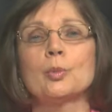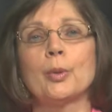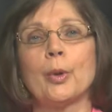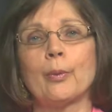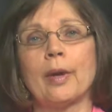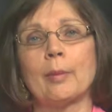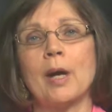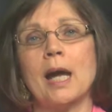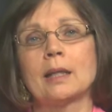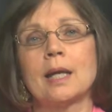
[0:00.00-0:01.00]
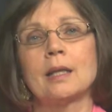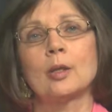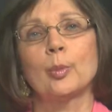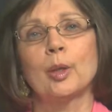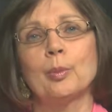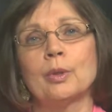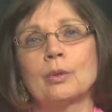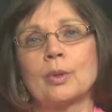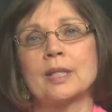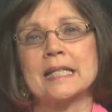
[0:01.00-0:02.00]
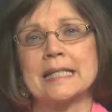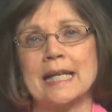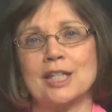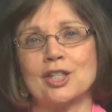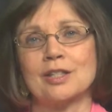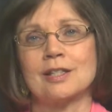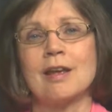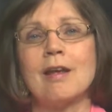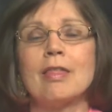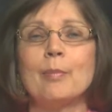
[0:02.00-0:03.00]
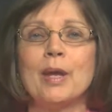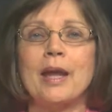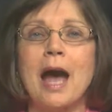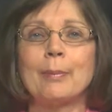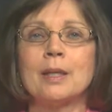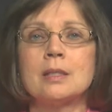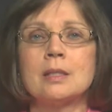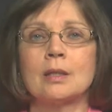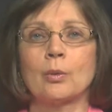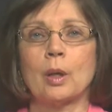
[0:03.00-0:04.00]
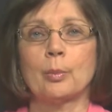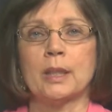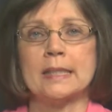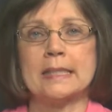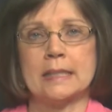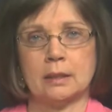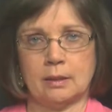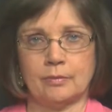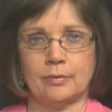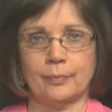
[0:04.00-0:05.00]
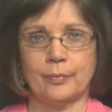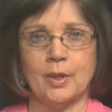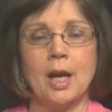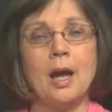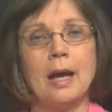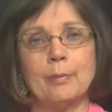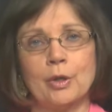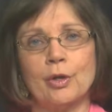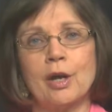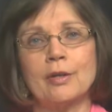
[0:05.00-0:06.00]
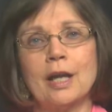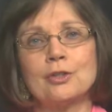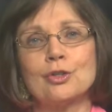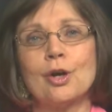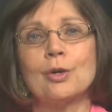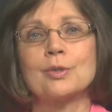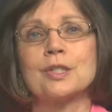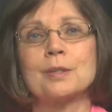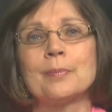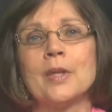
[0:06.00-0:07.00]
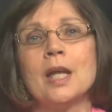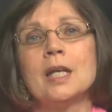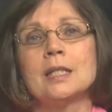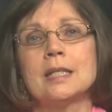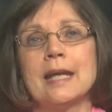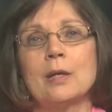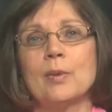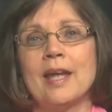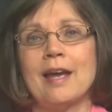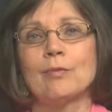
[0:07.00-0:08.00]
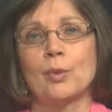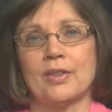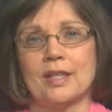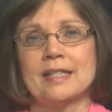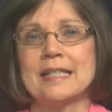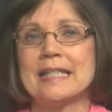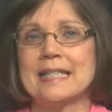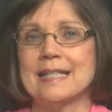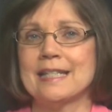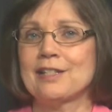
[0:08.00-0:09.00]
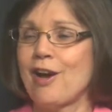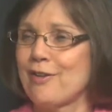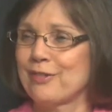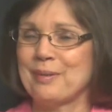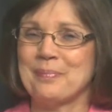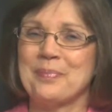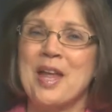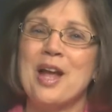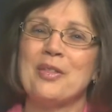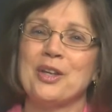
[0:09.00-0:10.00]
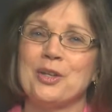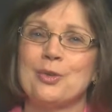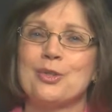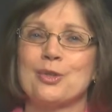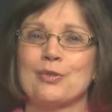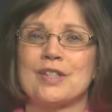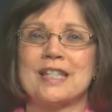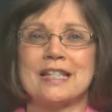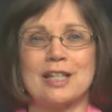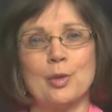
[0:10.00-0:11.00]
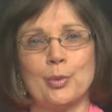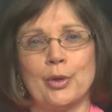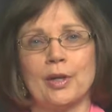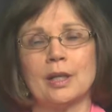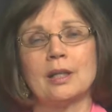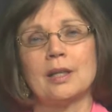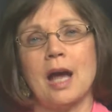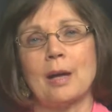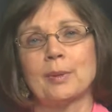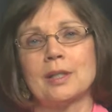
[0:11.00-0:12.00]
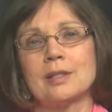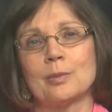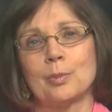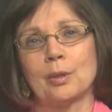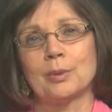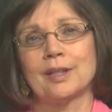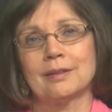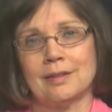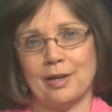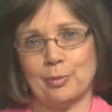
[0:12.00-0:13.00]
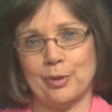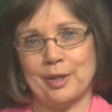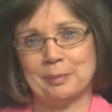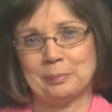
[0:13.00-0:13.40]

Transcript: program highlighting the people and organizations that make Hopkinton a great place to live. I'm Mary Arnott, your host. Today we have with us Denise Kofron, the Youth Services Librarian at the Hopkinton Public Library.